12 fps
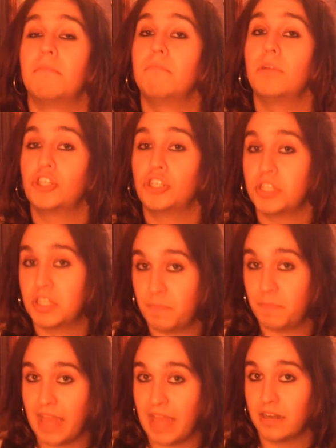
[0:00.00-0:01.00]
much
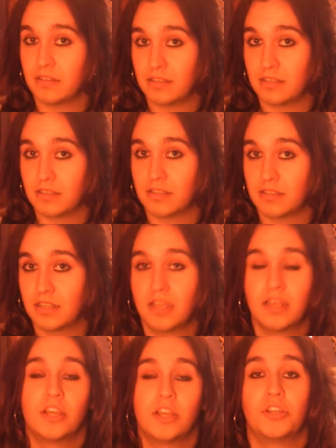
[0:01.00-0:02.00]
suspense,
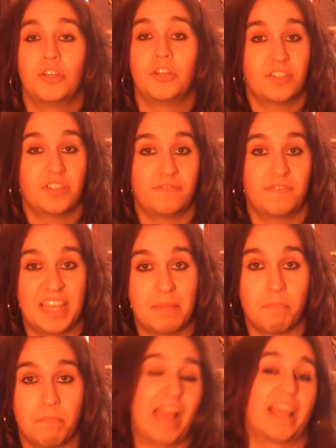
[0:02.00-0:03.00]
you just see
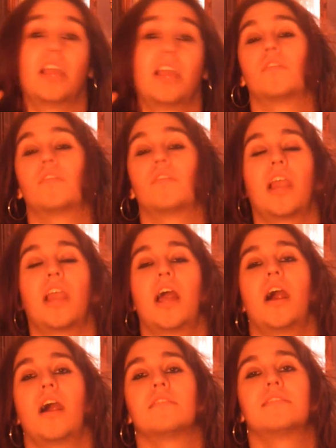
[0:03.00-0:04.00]
banging on the
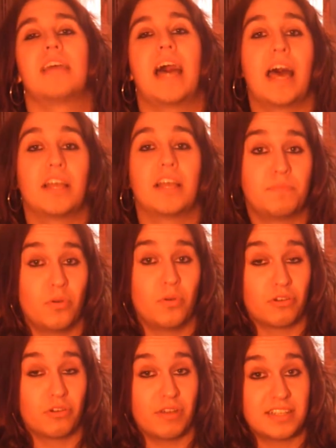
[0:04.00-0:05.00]
glass, and Paul
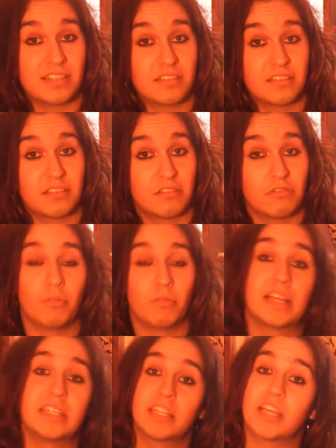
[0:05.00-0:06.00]
and Chris crawl
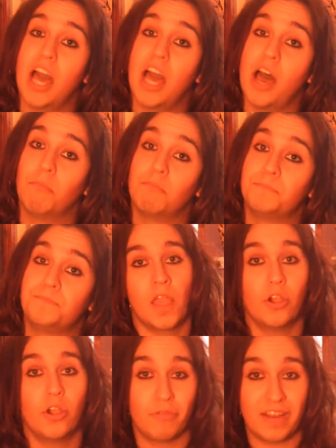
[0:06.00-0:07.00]
back into the car.
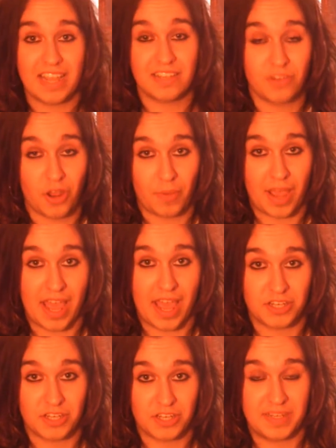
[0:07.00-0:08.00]
Uri is
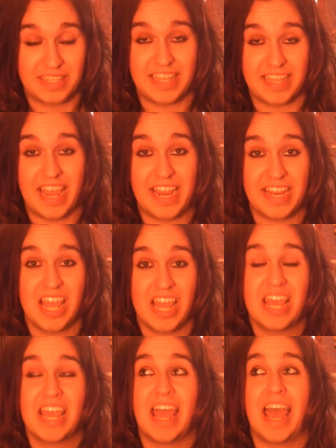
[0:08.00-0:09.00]
nowhere to be seen,
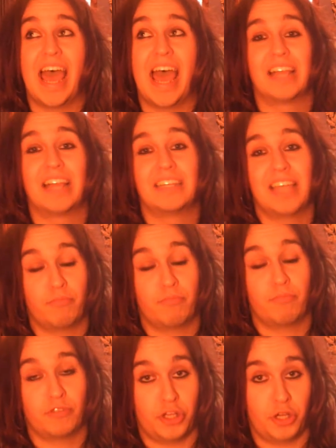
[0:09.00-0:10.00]
and they
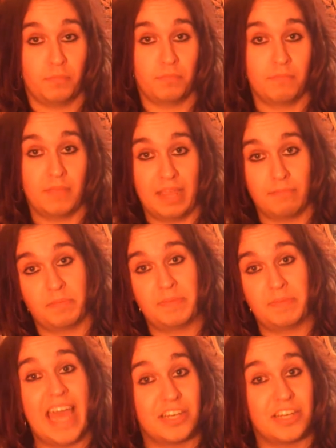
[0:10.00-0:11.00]
presume him to be
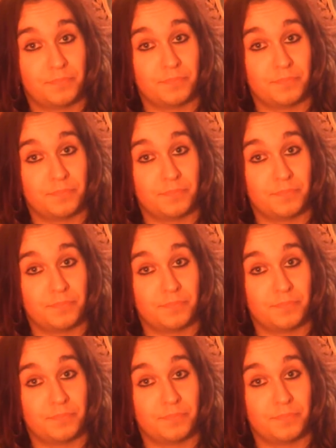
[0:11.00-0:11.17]
dead.